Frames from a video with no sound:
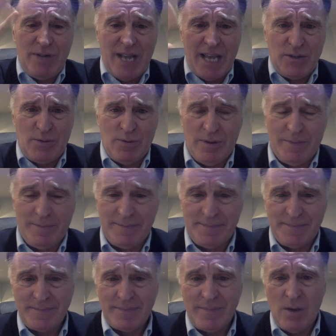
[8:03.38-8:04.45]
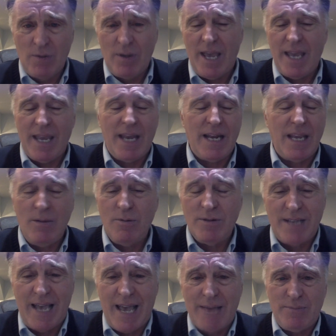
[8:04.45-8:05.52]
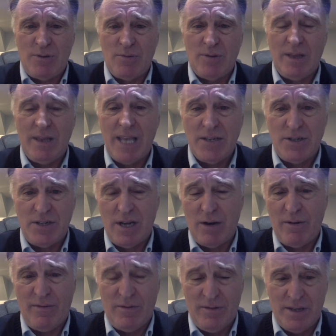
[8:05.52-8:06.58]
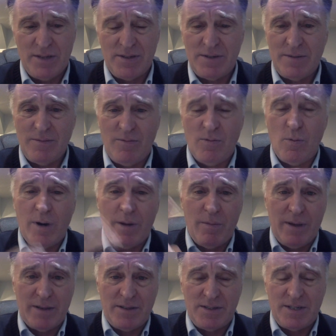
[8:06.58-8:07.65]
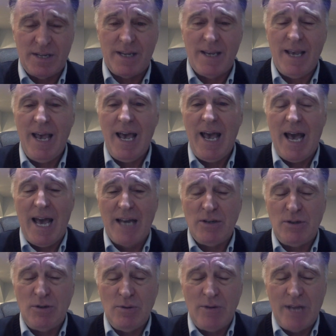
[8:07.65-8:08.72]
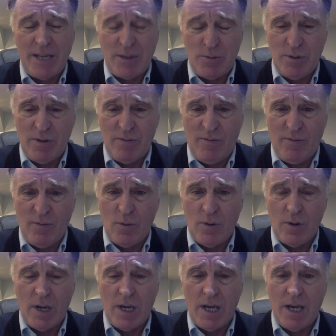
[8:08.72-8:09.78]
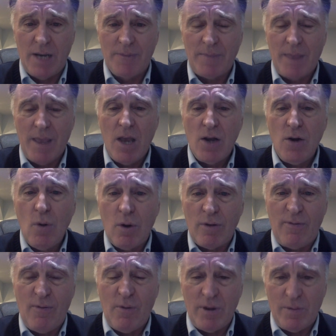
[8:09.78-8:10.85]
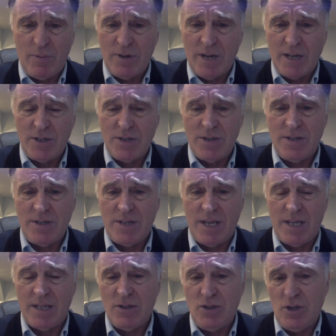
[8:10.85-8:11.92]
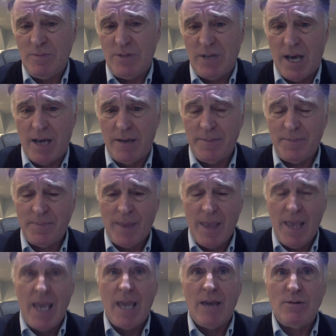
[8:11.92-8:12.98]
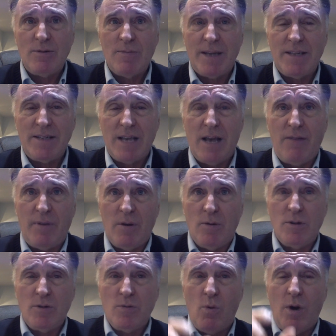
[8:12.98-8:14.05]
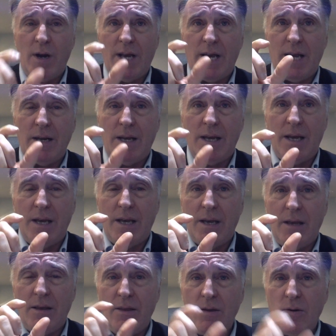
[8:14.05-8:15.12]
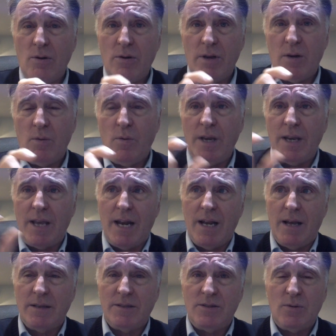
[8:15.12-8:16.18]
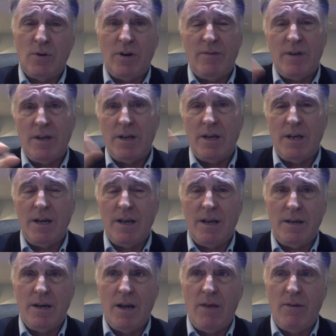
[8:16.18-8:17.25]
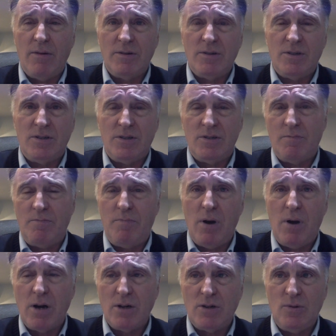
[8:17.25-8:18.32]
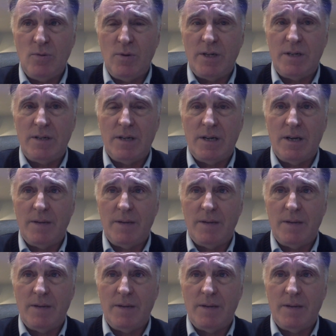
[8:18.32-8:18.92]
dates with him, okay? And he was absolutely legendary for this, for what I'm about to say. I did two dates with him for North 40 Productions and Jim Todd. It was myself. It was one on the early in the week and a sort of another part to it